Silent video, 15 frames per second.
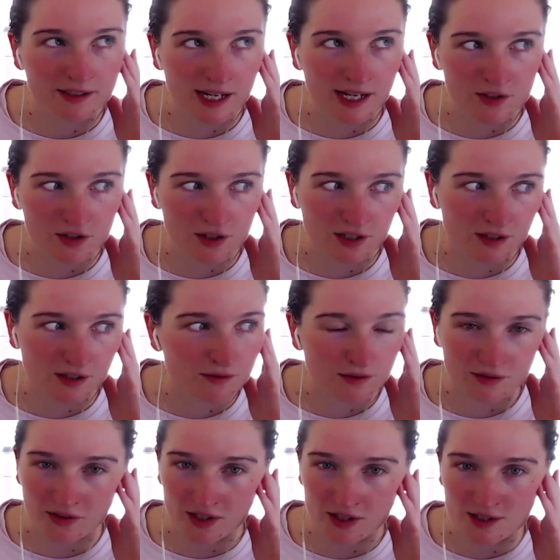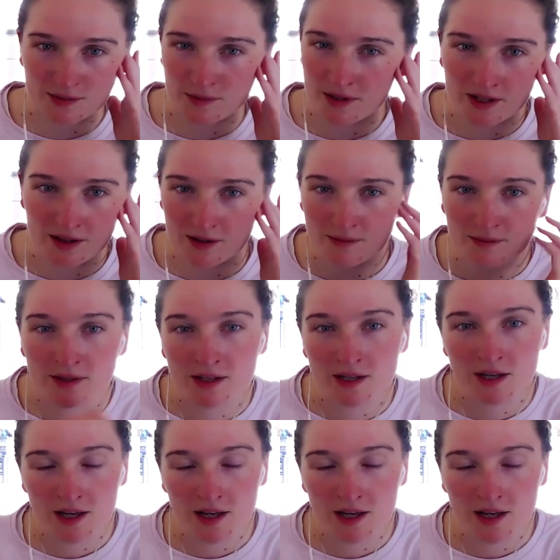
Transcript: Nature Reviews, one of them,